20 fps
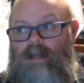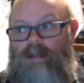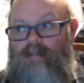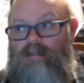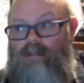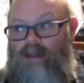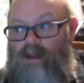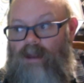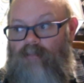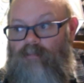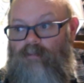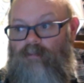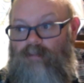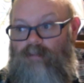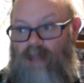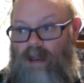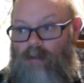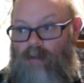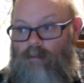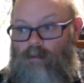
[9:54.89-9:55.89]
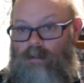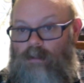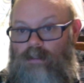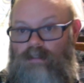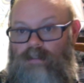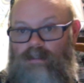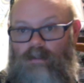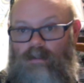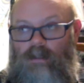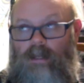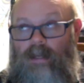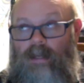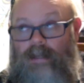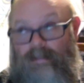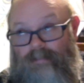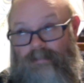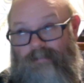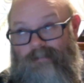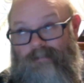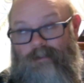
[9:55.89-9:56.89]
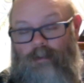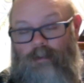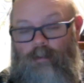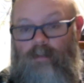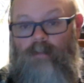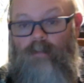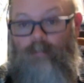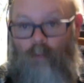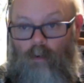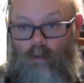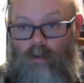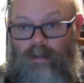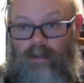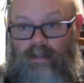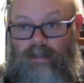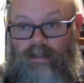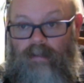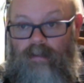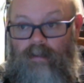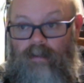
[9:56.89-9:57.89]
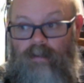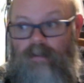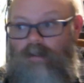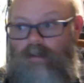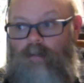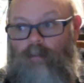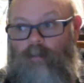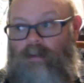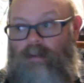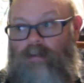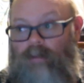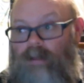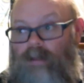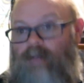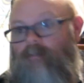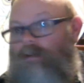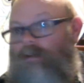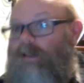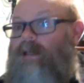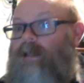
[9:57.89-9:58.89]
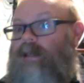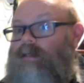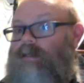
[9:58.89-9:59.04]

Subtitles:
the Eiffel Tower until like 2 in the morning, we didn't really get to